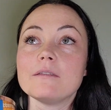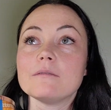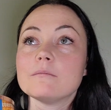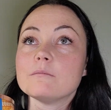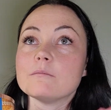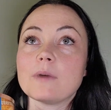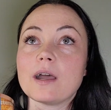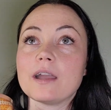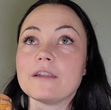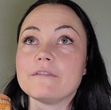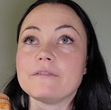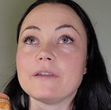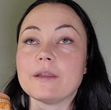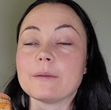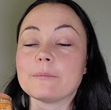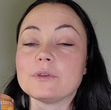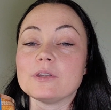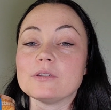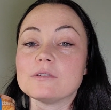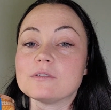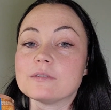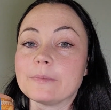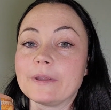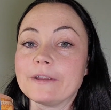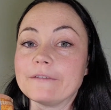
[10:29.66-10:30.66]
my family
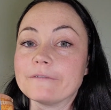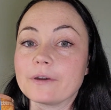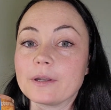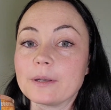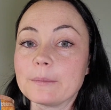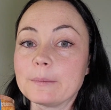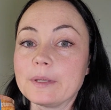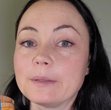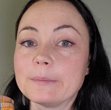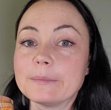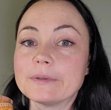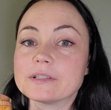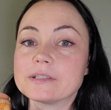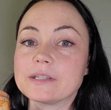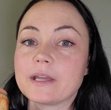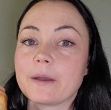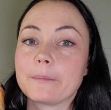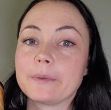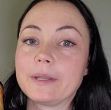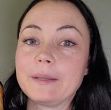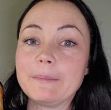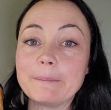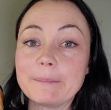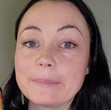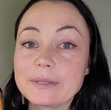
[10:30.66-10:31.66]
used to make fun of me because how
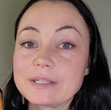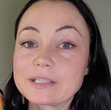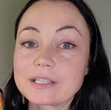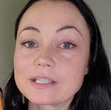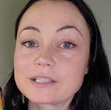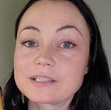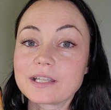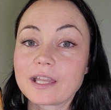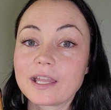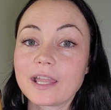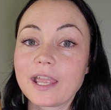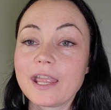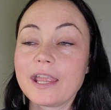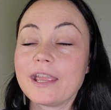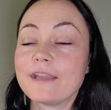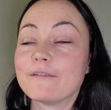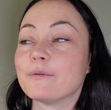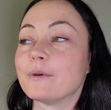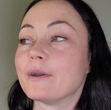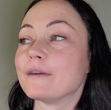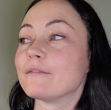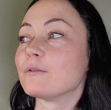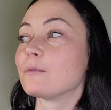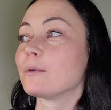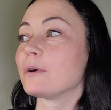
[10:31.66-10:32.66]
many biscuits I ate. If
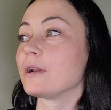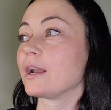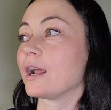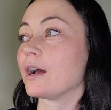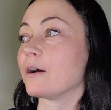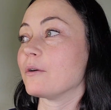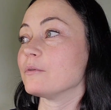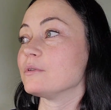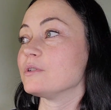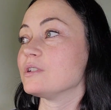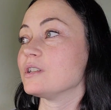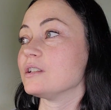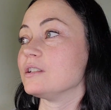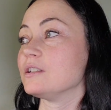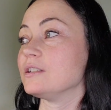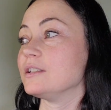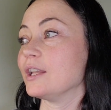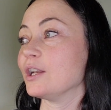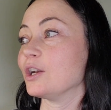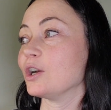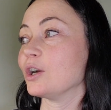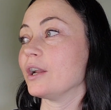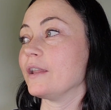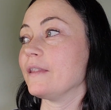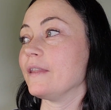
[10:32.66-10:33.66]
we ever went out to
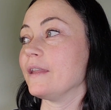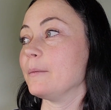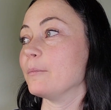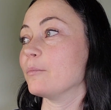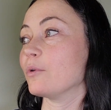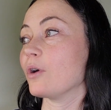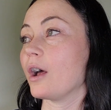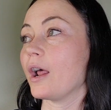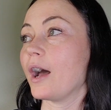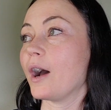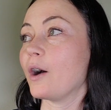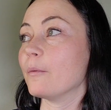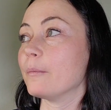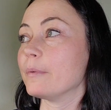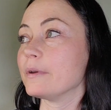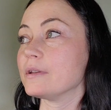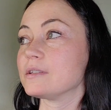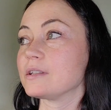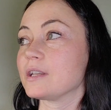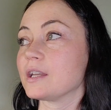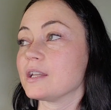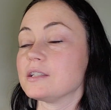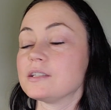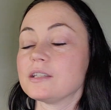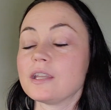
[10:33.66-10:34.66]
dinner and they brought out
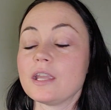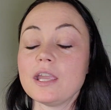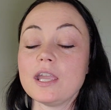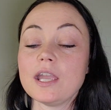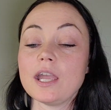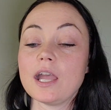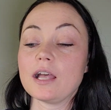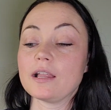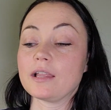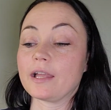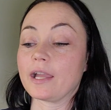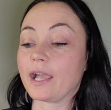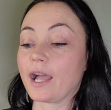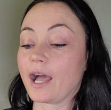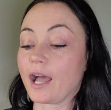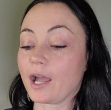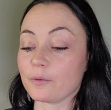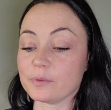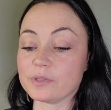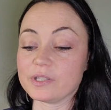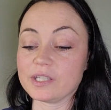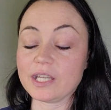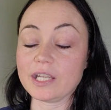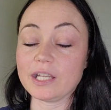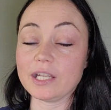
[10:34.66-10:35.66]
biscuits, like I
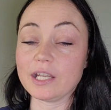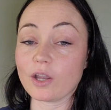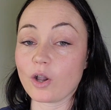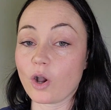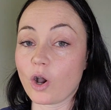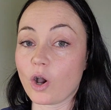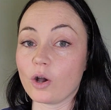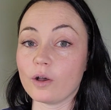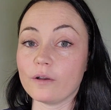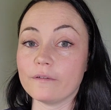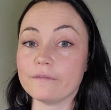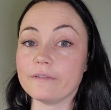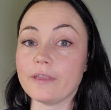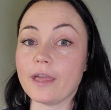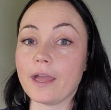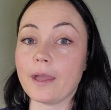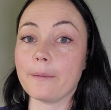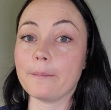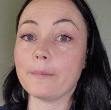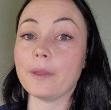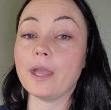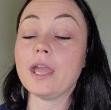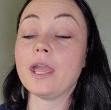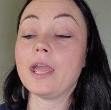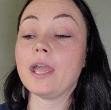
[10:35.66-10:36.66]
was eating all of
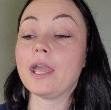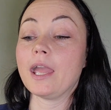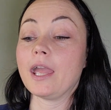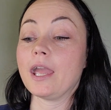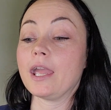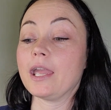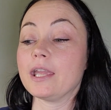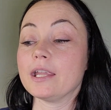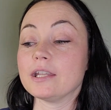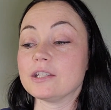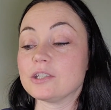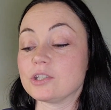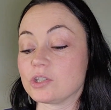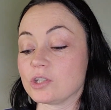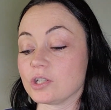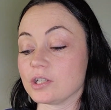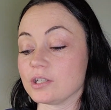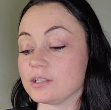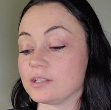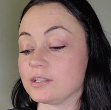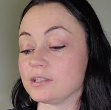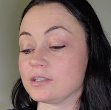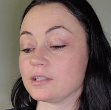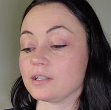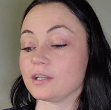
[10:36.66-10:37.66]
them. It's
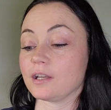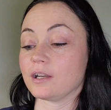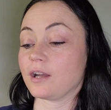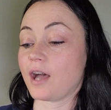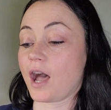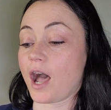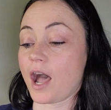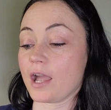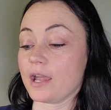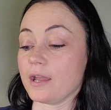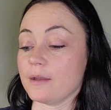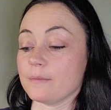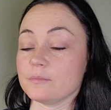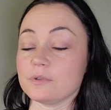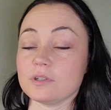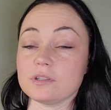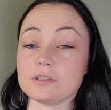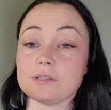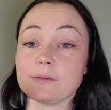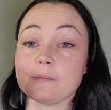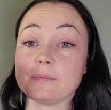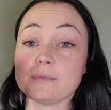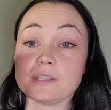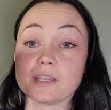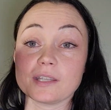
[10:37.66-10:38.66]
just, I am
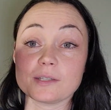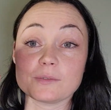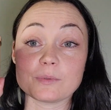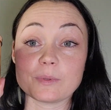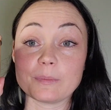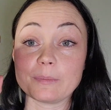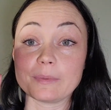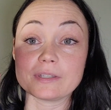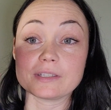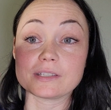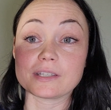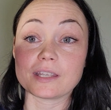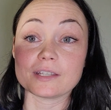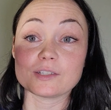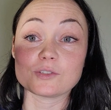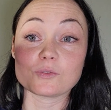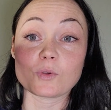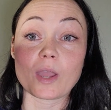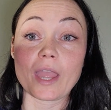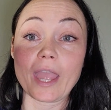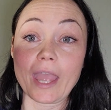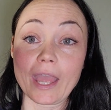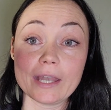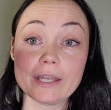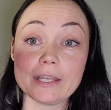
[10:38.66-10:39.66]
just obsessed with biscuits, so
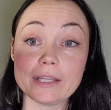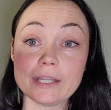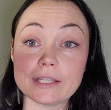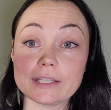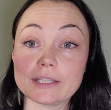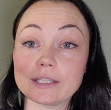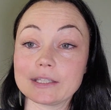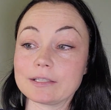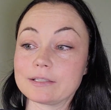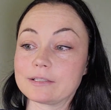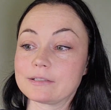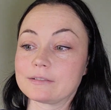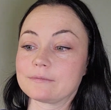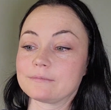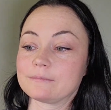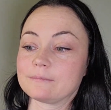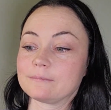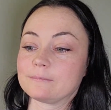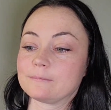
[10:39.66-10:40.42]
I had to get this.